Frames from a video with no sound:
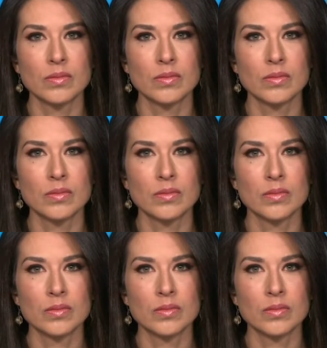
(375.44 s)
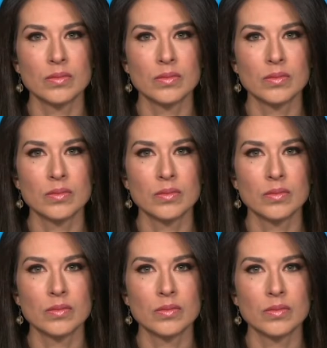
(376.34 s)

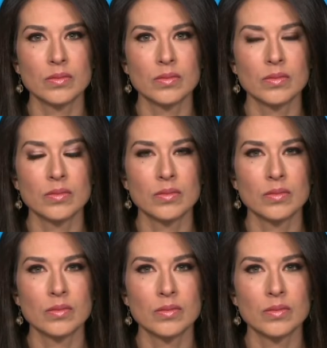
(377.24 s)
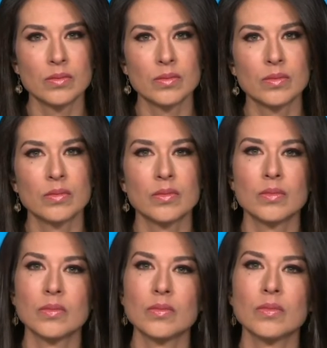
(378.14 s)

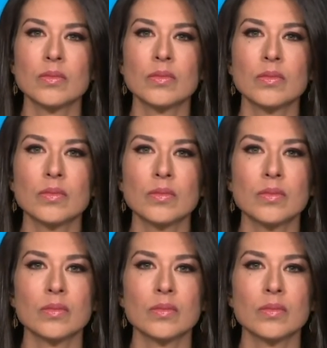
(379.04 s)
The person shown says nothing.